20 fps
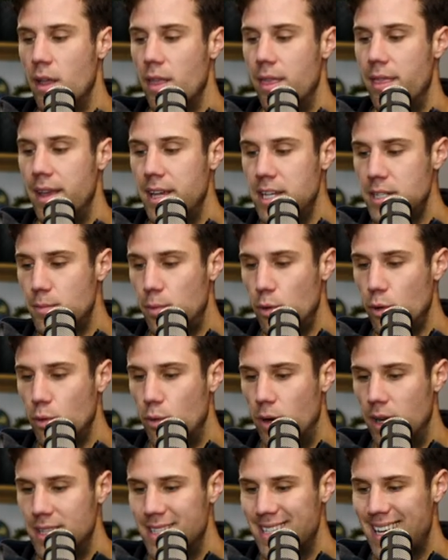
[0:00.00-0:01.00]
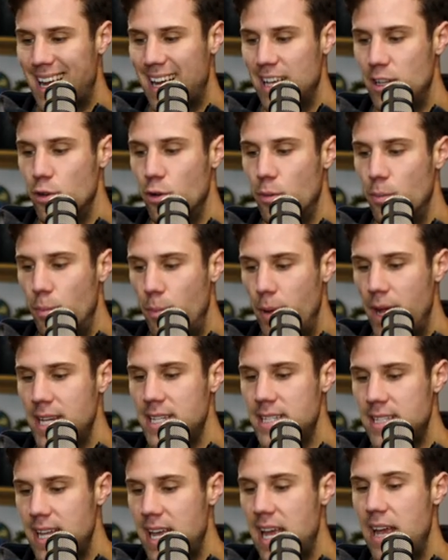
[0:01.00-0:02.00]
these blue ones are your
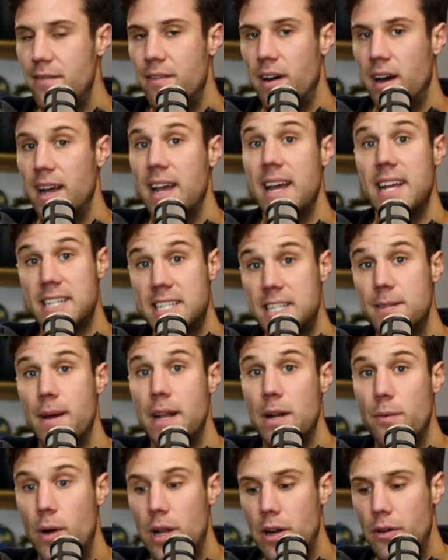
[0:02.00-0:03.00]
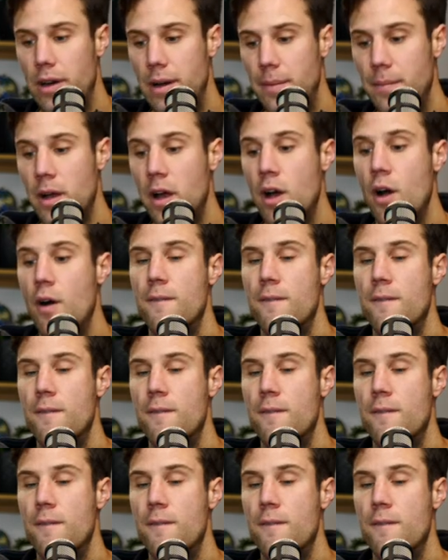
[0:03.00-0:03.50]
best ever estimated 1RM